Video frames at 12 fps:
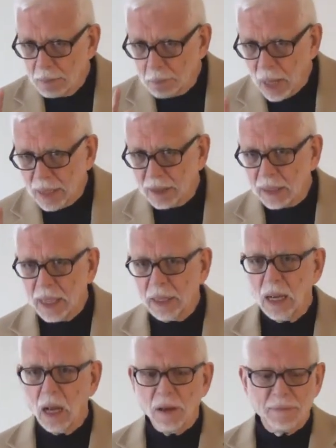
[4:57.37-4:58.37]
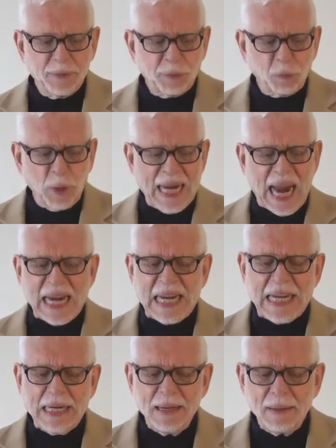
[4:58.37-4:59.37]
monthly of
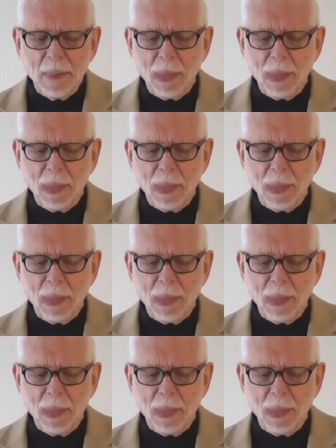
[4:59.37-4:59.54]
$380